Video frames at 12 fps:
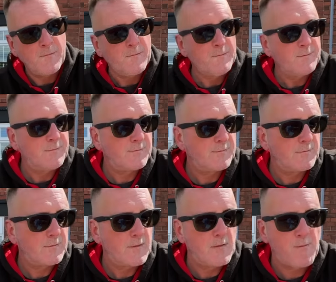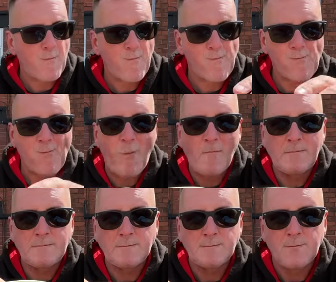
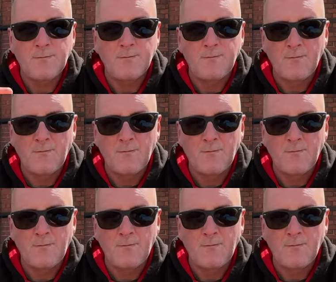(no one is talking)